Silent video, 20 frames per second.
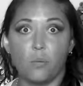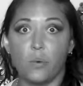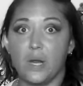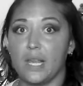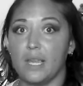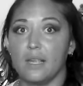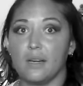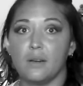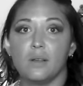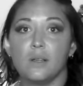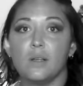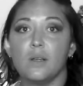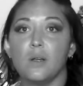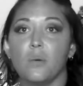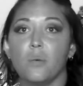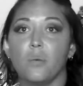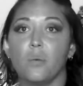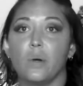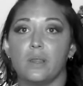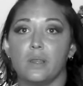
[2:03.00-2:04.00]
wing it
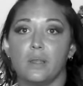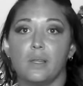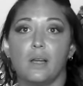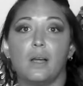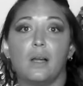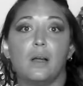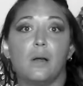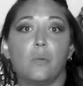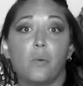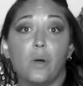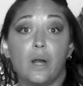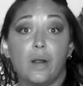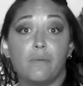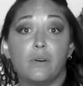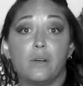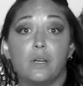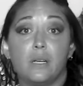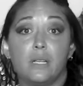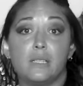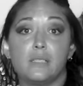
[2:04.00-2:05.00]
with um,
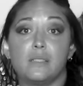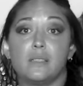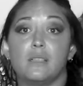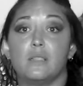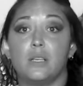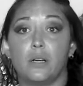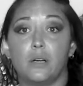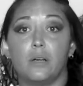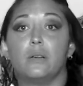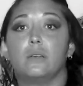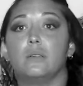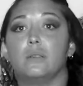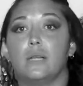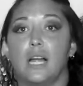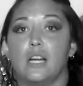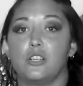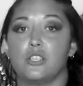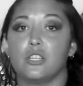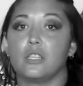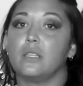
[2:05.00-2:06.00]
whatever it is that they're
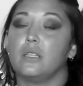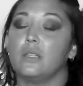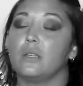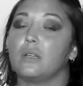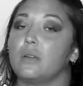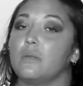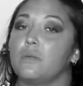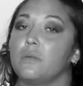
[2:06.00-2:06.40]
actually looking